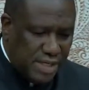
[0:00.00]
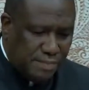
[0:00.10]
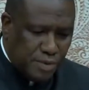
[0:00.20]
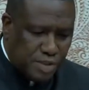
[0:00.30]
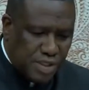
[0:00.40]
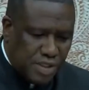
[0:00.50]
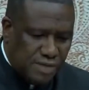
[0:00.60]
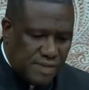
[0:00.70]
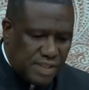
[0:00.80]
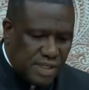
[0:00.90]
the proceeds
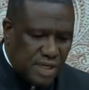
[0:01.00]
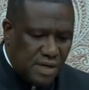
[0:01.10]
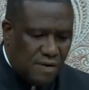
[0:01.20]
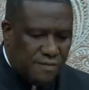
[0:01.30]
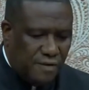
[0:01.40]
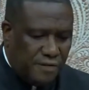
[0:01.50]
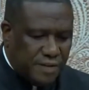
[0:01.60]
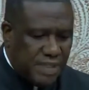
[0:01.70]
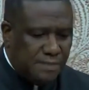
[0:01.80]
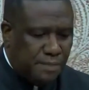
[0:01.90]
of a sale of
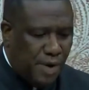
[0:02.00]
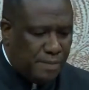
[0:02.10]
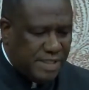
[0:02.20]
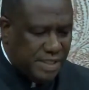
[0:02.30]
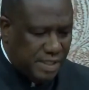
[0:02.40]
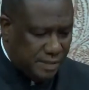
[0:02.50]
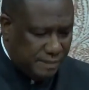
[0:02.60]
forfeited property,